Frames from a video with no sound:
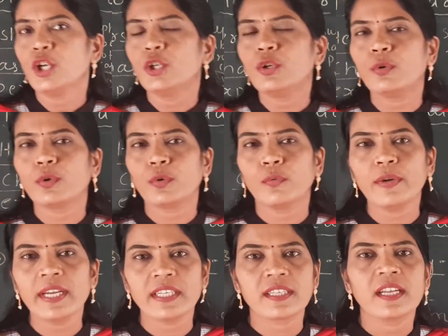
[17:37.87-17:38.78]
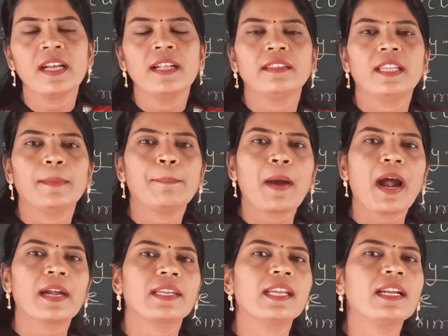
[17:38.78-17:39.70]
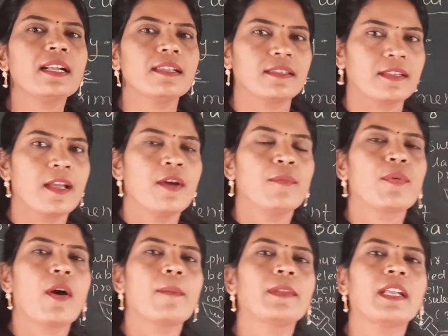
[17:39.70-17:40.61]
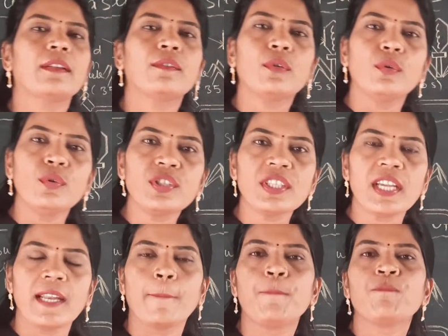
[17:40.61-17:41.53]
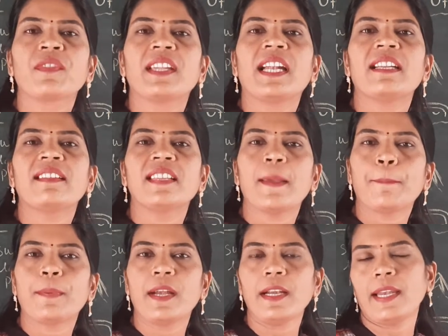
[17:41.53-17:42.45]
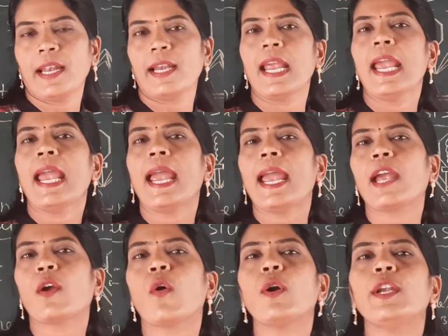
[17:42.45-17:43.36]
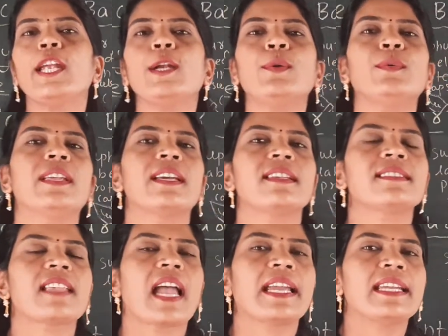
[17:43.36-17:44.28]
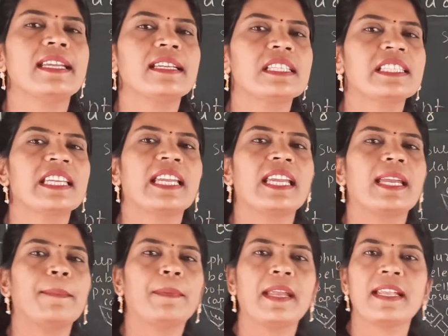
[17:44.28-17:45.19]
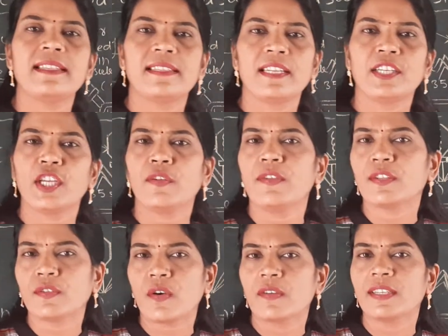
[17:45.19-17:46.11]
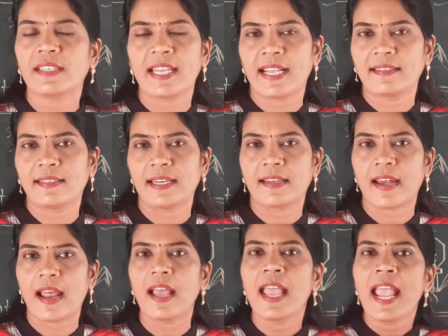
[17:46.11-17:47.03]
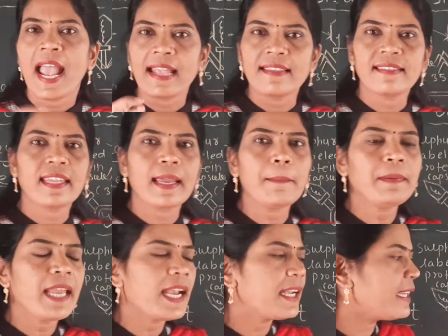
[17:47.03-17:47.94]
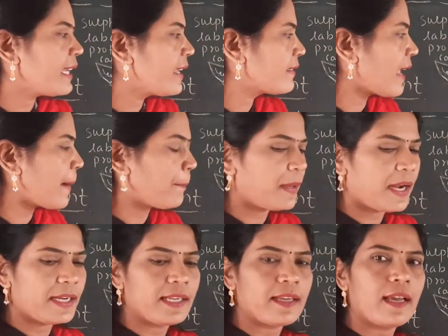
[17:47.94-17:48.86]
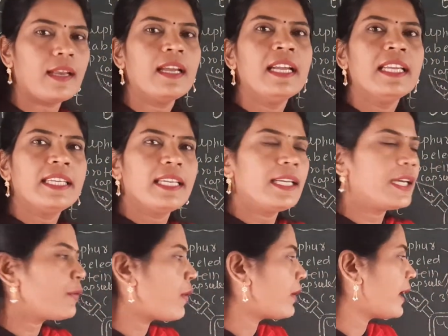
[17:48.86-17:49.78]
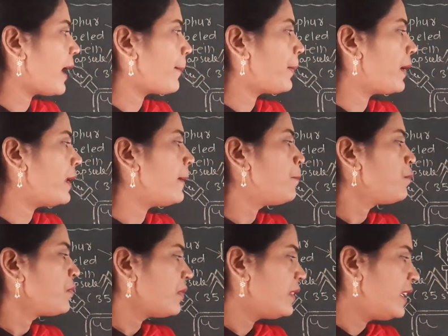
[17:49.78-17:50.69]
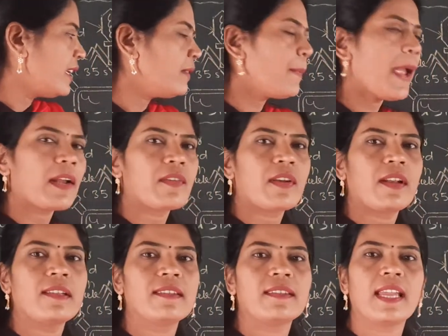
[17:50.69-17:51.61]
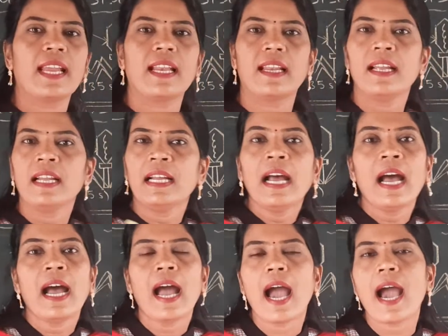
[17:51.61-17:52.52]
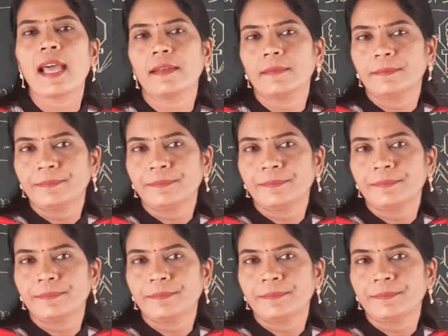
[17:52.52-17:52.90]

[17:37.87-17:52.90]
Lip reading: due to which the particles from the solution get separated according to their size, shape, density, viscosity, etc. And same technique is applied here. Here what happens? These bacterial cells are